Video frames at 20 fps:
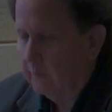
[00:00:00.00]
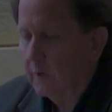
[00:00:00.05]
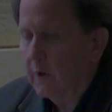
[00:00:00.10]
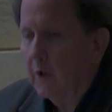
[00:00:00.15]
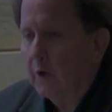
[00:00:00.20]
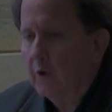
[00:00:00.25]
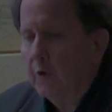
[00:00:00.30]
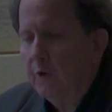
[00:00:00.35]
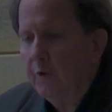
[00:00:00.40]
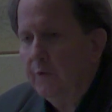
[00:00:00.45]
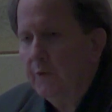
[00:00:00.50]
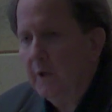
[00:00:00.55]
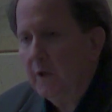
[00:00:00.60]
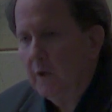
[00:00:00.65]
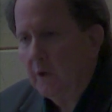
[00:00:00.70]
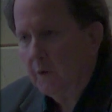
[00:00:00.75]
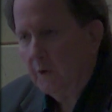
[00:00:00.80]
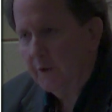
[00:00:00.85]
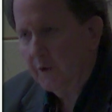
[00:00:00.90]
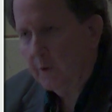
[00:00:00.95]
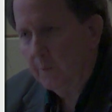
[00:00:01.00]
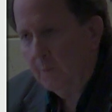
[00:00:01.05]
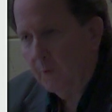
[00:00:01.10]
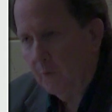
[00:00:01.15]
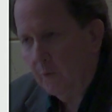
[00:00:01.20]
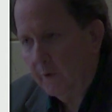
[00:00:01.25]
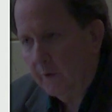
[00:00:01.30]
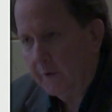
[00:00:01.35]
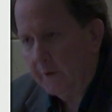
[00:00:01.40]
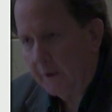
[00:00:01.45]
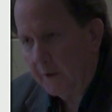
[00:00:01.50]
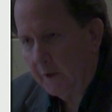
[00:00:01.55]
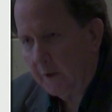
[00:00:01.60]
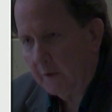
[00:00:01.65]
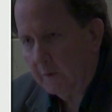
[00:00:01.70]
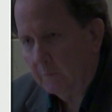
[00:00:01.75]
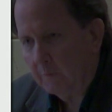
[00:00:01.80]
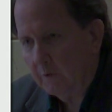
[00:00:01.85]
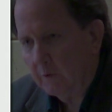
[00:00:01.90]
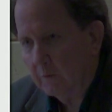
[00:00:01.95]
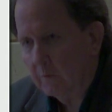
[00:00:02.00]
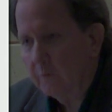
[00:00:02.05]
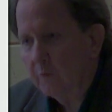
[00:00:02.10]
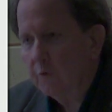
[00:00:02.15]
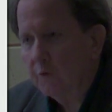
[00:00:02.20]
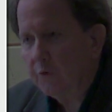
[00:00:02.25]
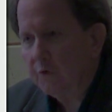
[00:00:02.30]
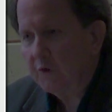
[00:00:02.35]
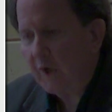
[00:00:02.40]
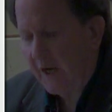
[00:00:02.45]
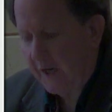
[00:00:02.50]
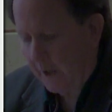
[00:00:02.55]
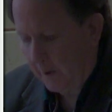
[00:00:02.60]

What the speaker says: including a little boy named Sam.